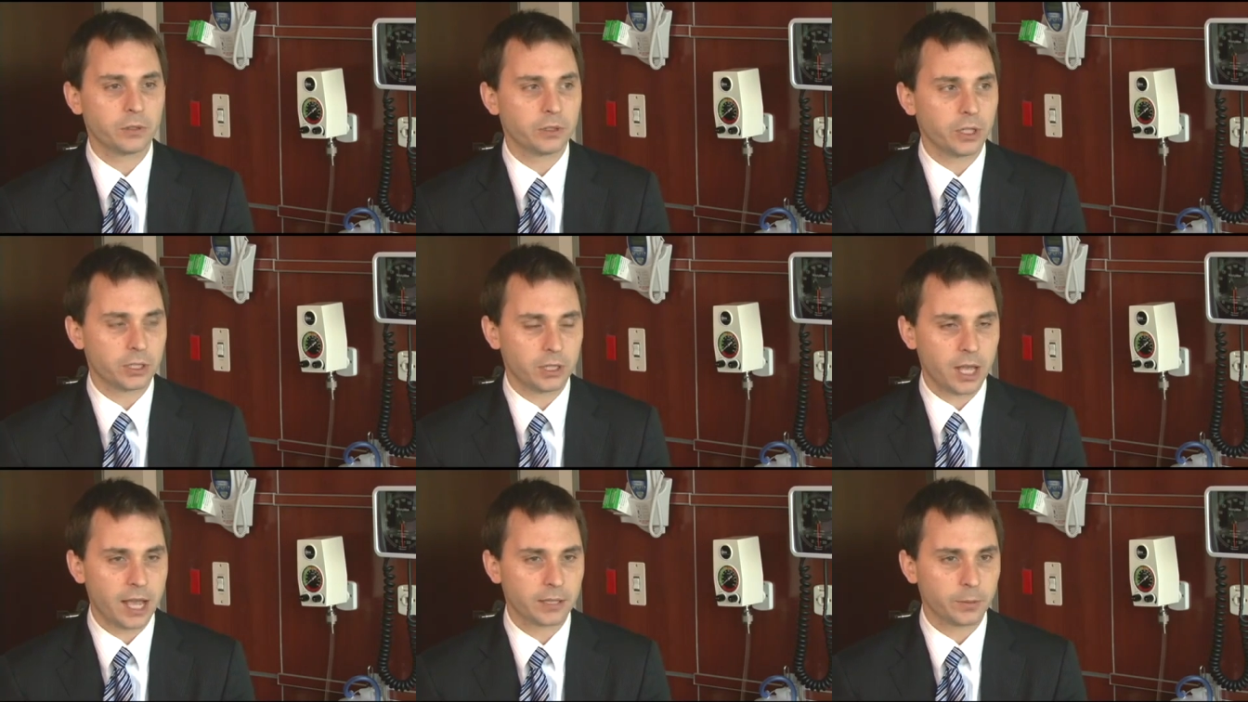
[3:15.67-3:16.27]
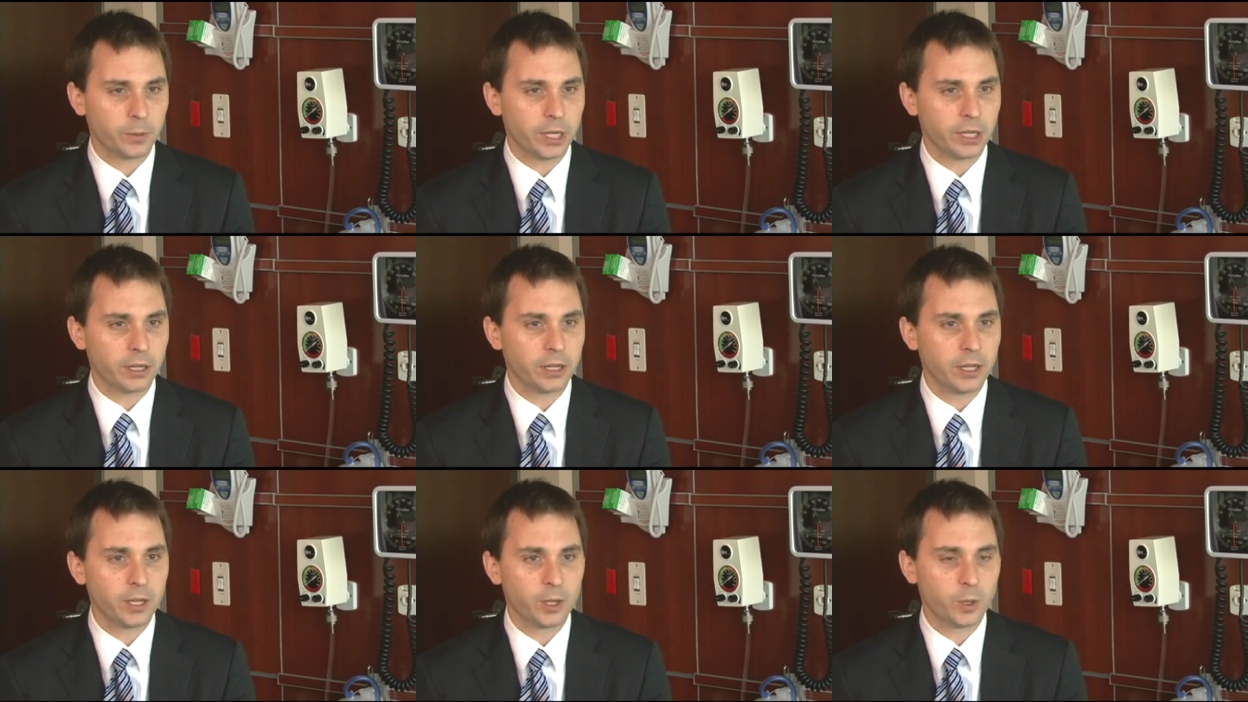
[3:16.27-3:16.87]
just last week
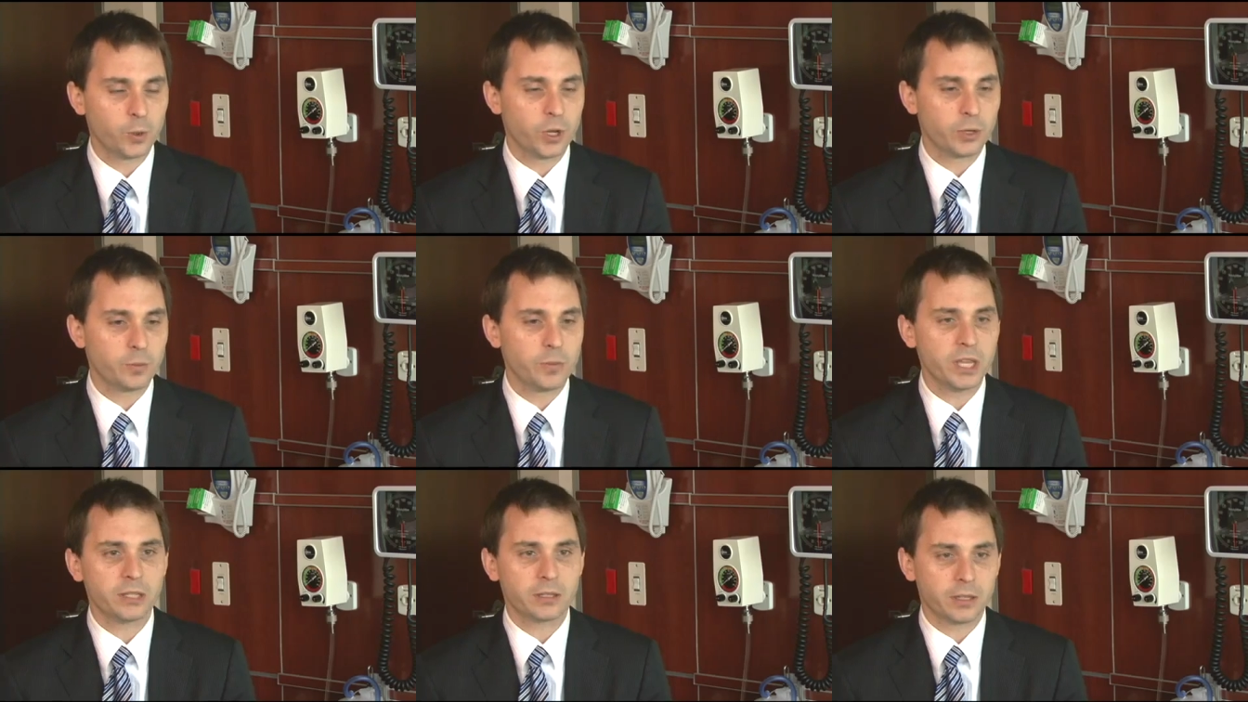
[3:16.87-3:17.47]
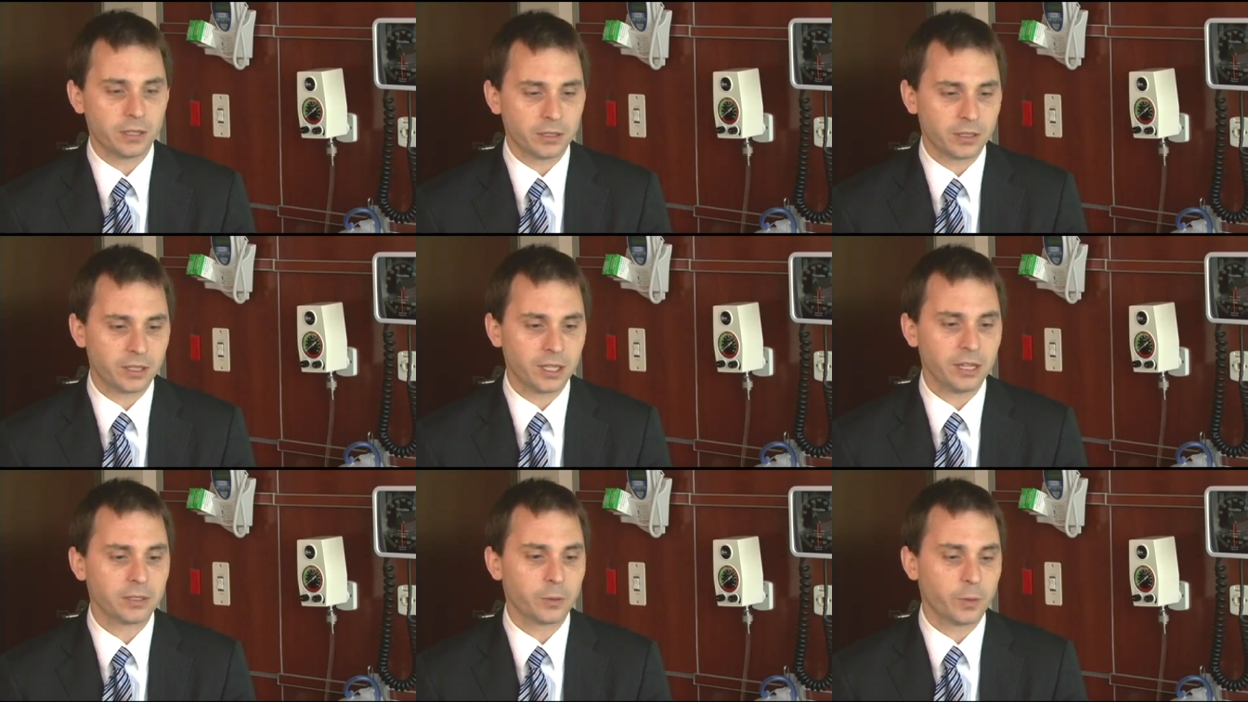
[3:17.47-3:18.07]
who had missed his
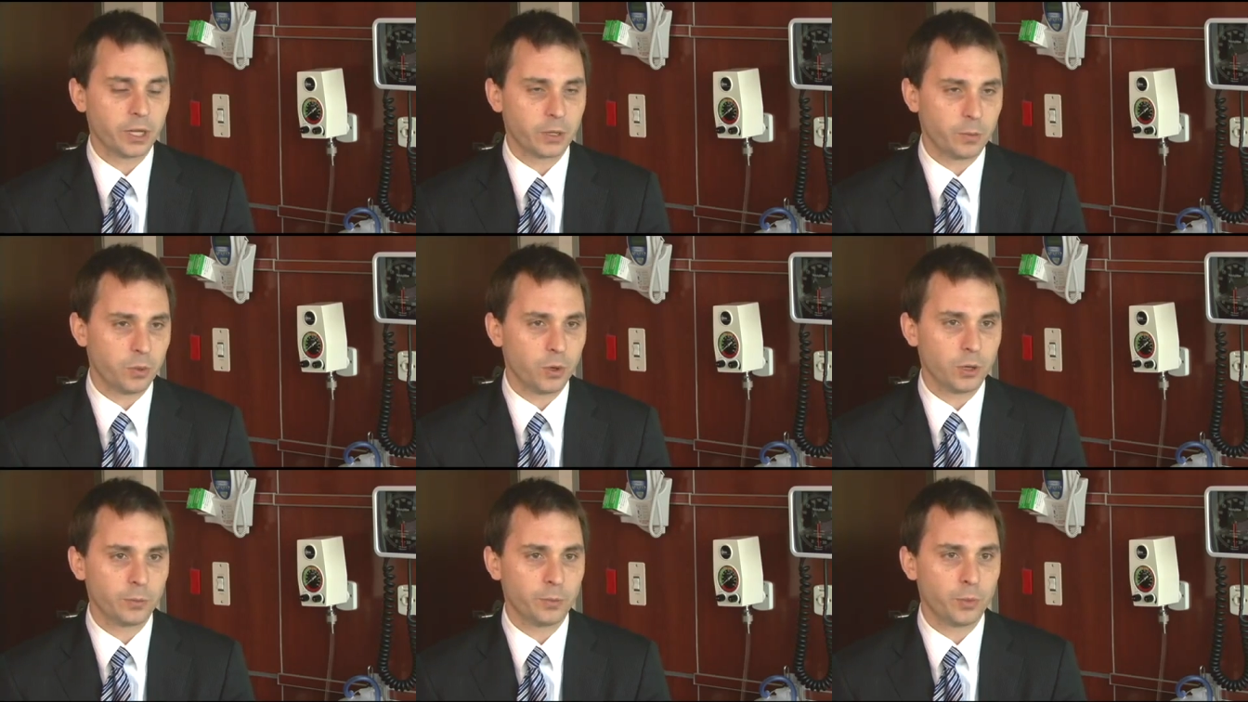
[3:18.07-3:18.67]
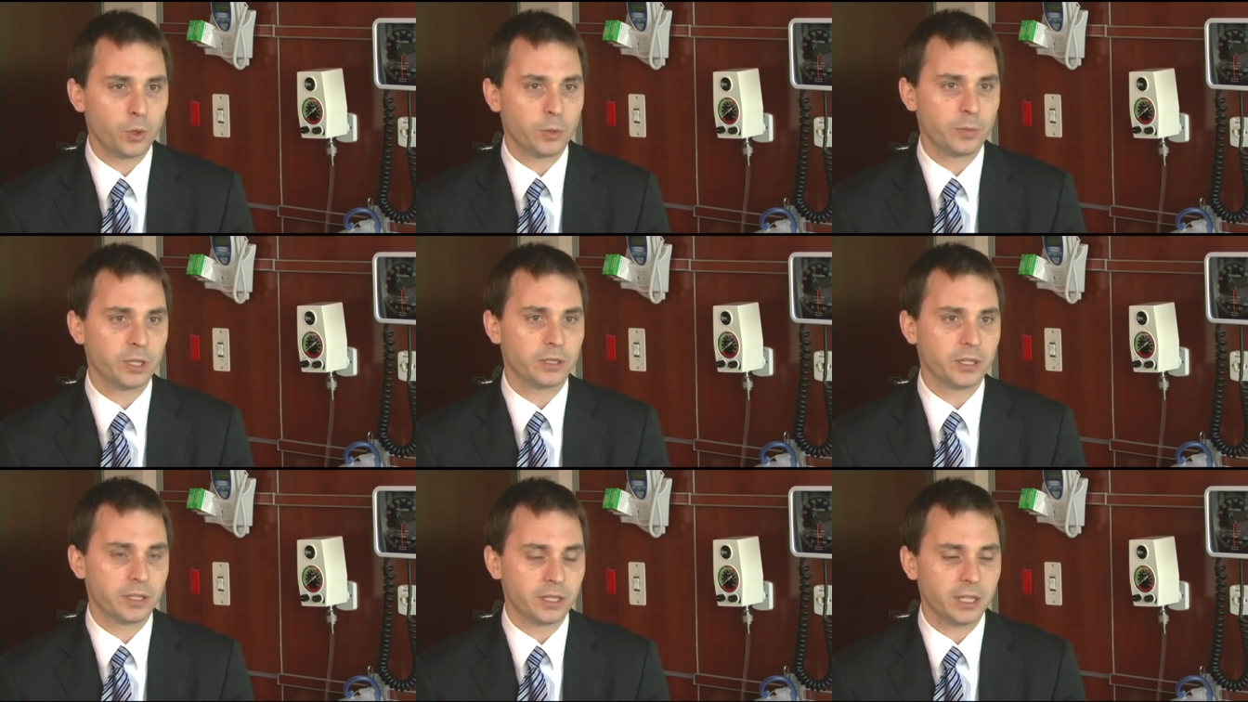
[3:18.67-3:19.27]
six week
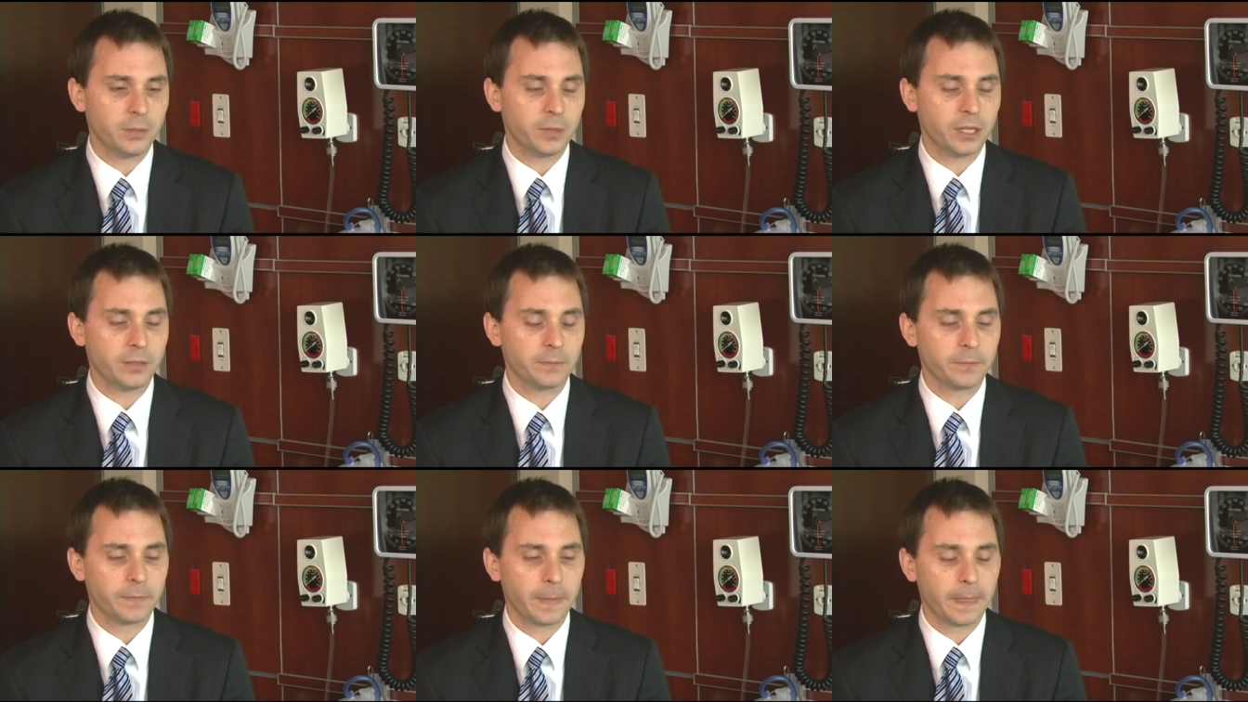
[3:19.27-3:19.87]
appointment to see me.